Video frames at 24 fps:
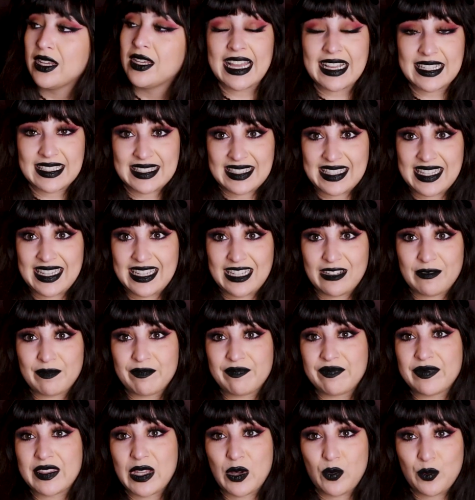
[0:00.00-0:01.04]
Next thing
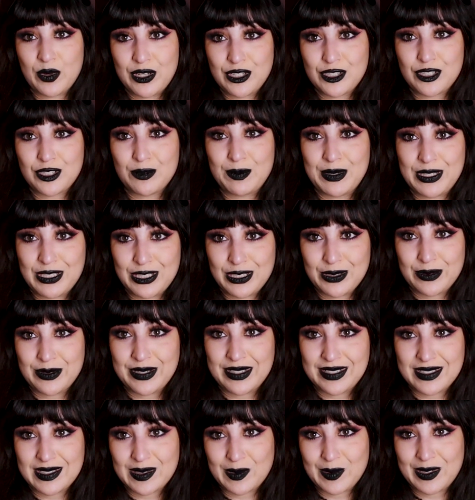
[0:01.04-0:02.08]
that we should be
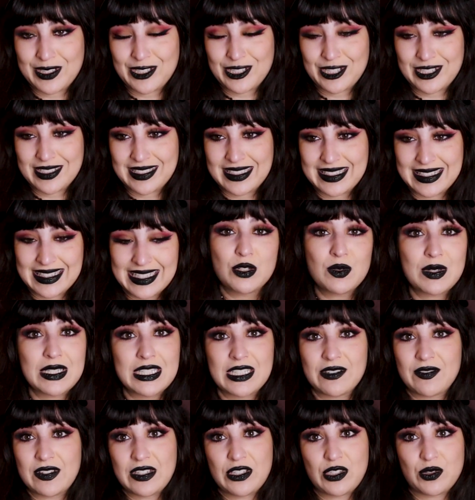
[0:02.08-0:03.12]
doing as witches, do a
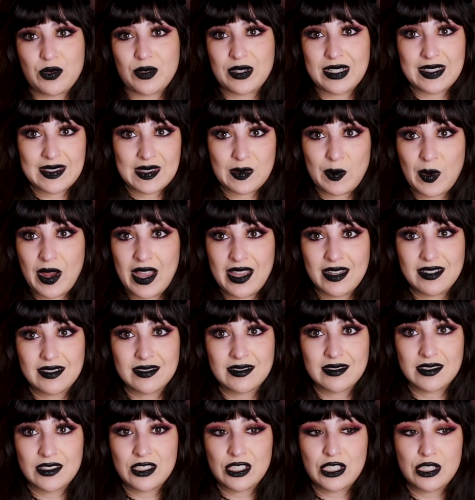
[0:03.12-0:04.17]
divinatory
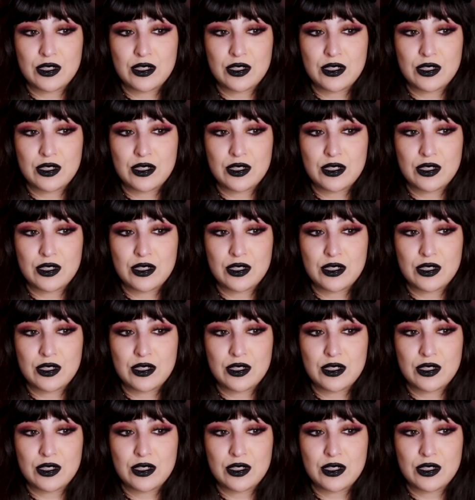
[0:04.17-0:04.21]
spread.